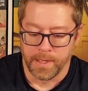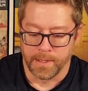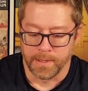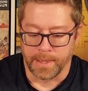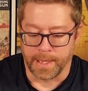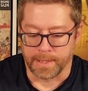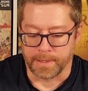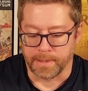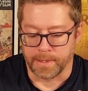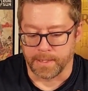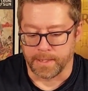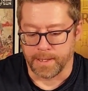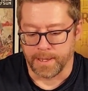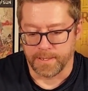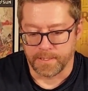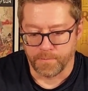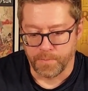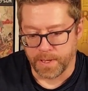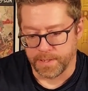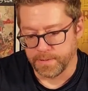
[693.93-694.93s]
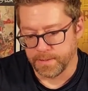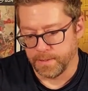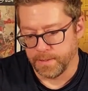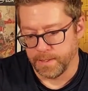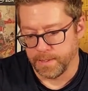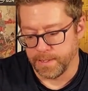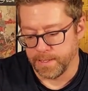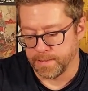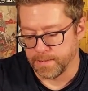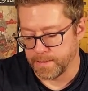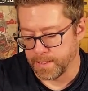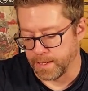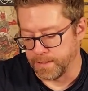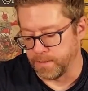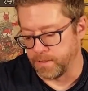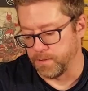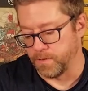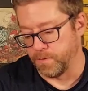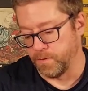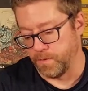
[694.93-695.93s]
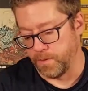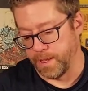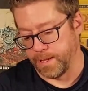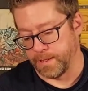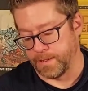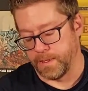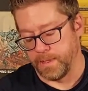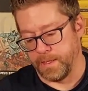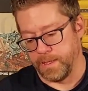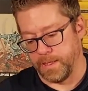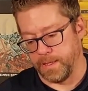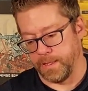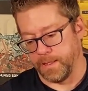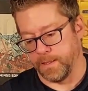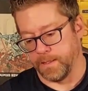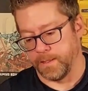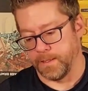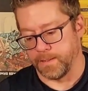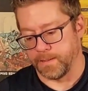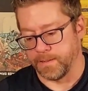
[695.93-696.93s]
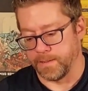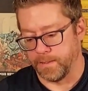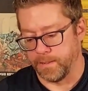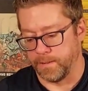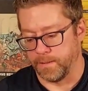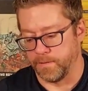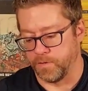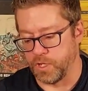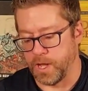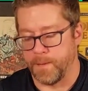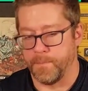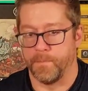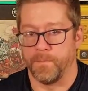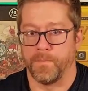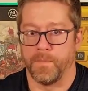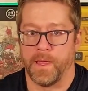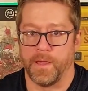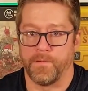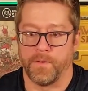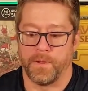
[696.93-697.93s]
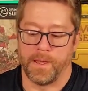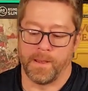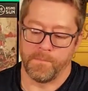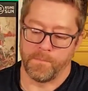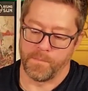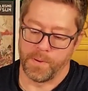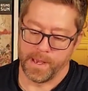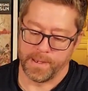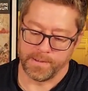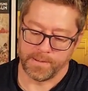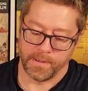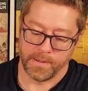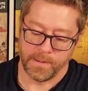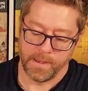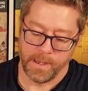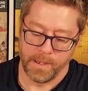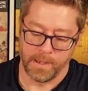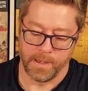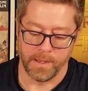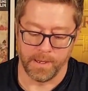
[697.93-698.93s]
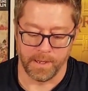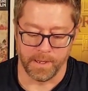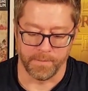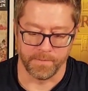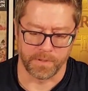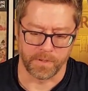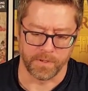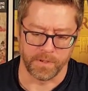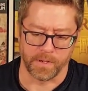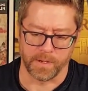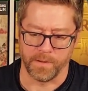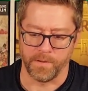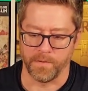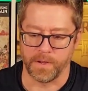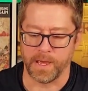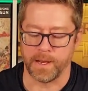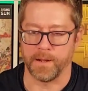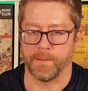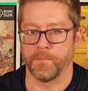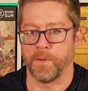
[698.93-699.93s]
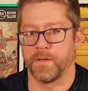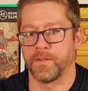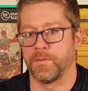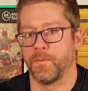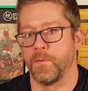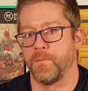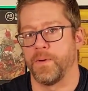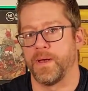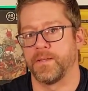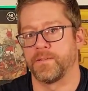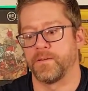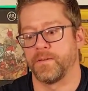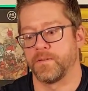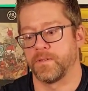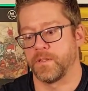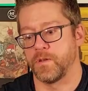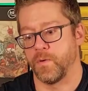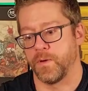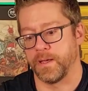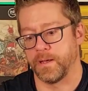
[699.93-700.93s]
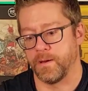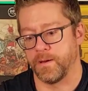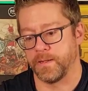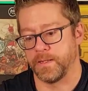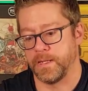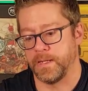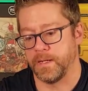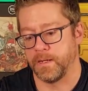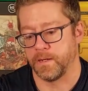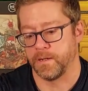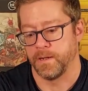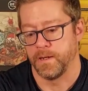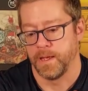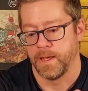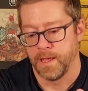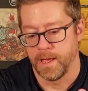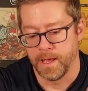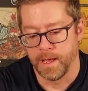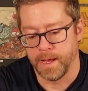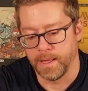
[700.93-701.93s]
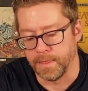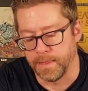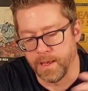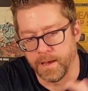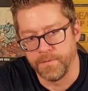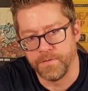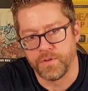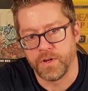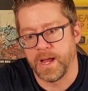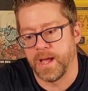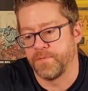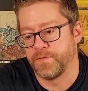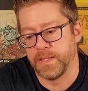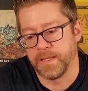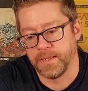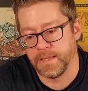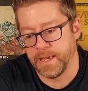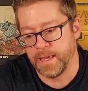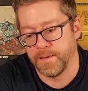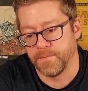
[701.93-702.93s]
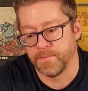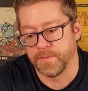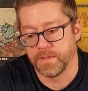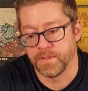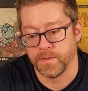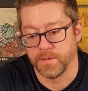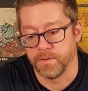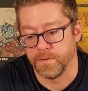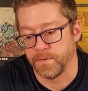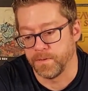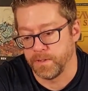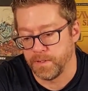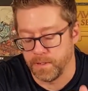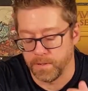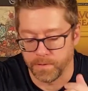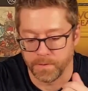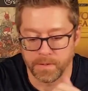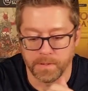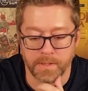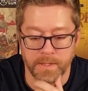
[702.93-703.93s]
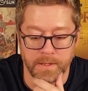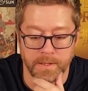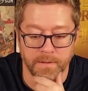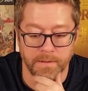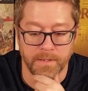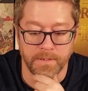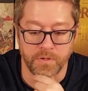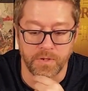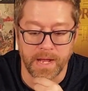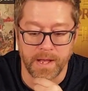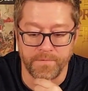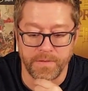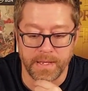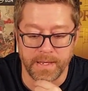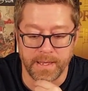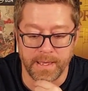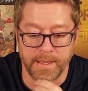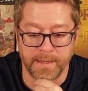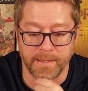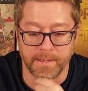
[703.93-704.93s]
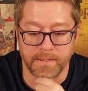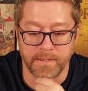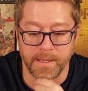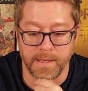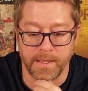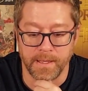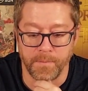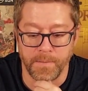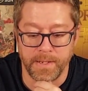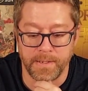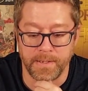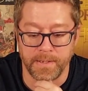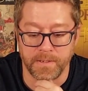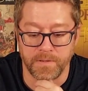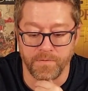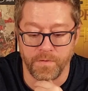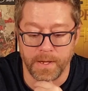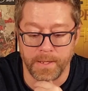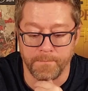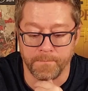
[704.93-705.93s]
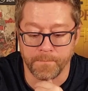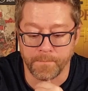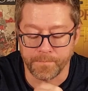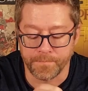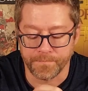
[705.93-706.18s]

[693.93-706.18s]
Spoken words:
like the dice puzzle in this. I do like this little gem level up puzzle. So you've got multiple puzzles going on here. I love drafting games, so the drafting element is fun.